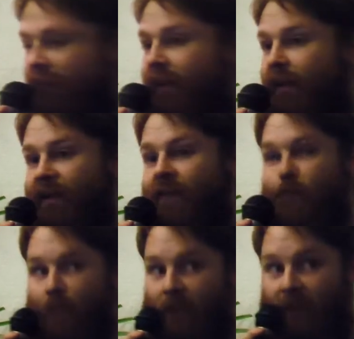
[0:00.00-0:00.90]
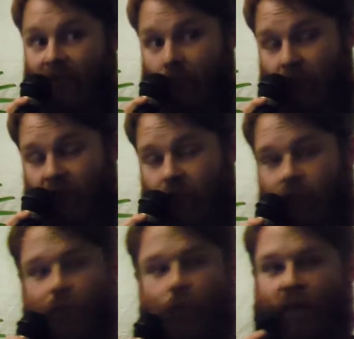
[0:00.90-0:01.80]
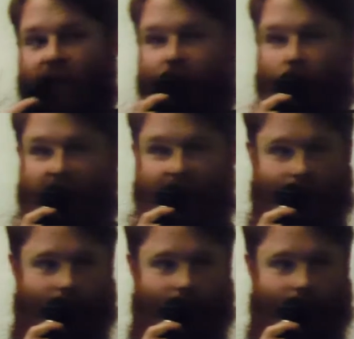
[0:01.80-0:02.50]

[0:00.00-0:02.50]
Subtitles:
And in the middle, we have Tibet.